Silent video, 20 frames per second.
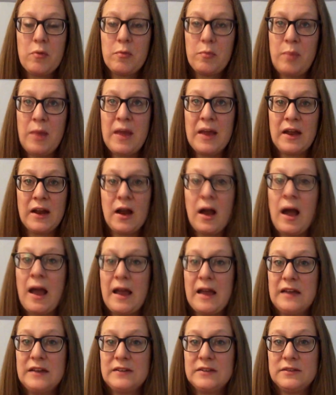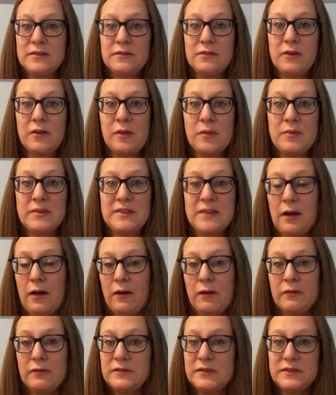pick a height for
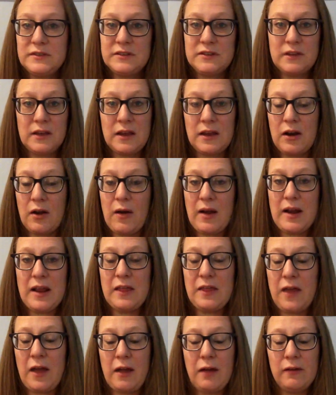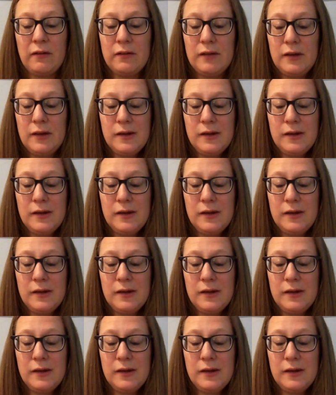themselves, anything